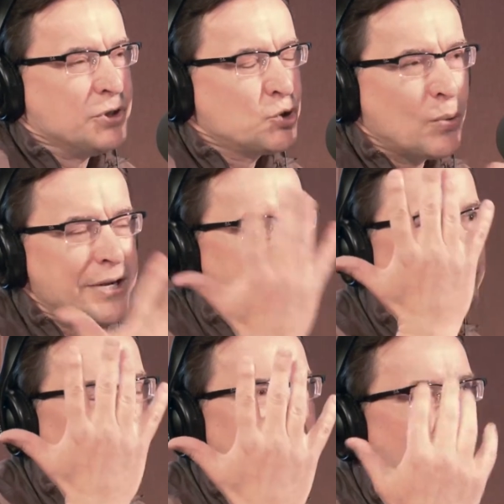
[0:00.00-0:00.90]
20
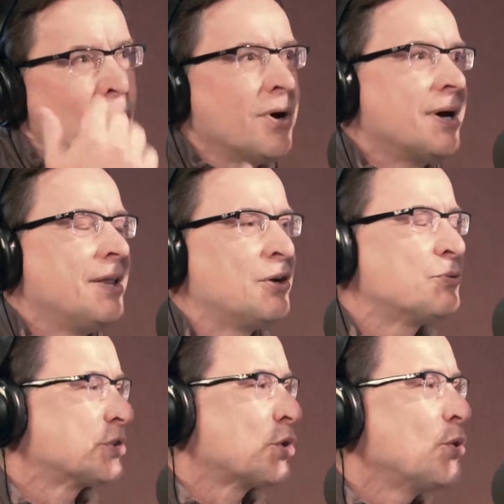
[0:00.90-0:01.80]
years ago, there
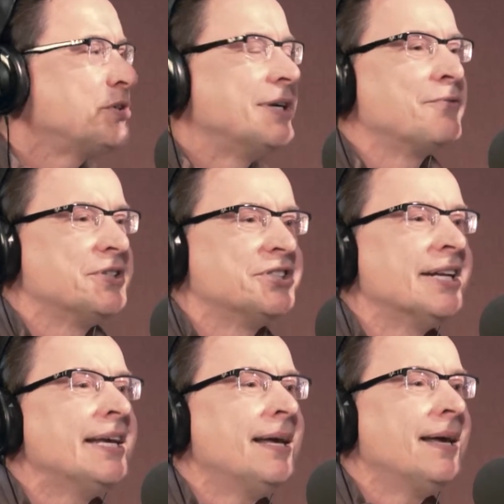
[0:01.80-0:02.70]
was a coach in every
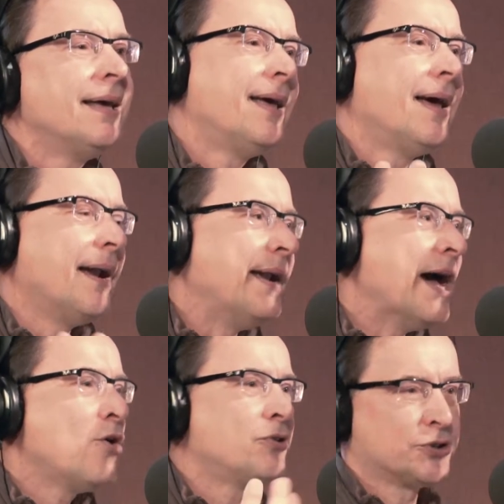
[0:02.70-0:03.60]
city.
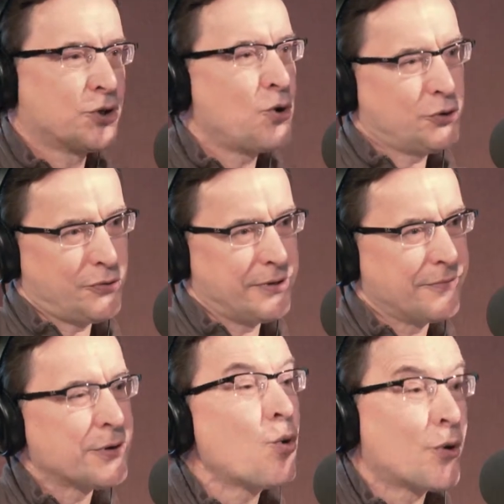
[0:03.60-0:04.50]
Now there's a coach around
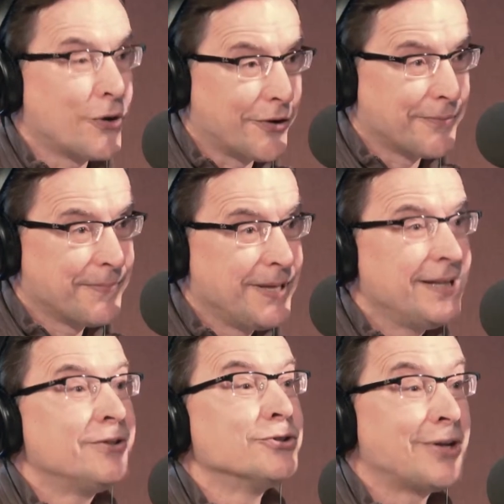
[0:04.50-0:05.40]
every corner.
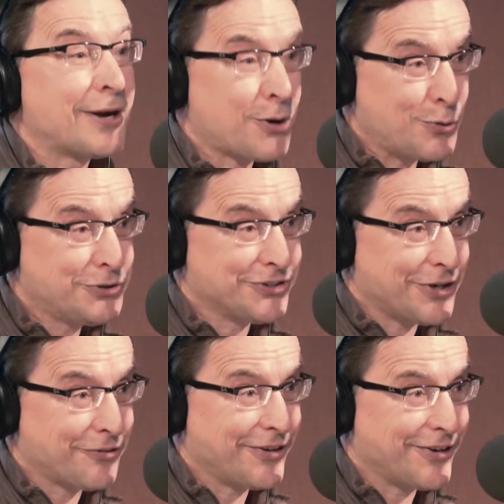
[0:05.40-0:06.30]
There's a lot of coaches
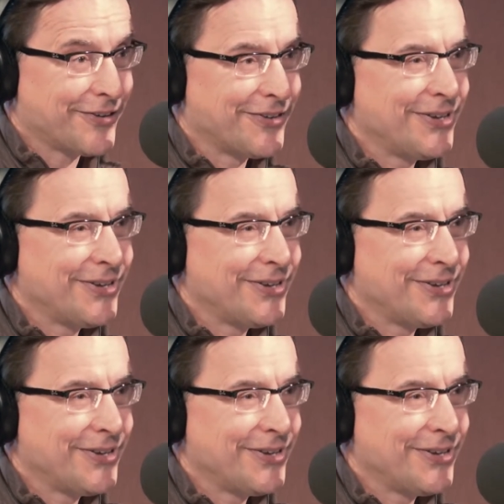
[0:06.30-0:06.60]
out there.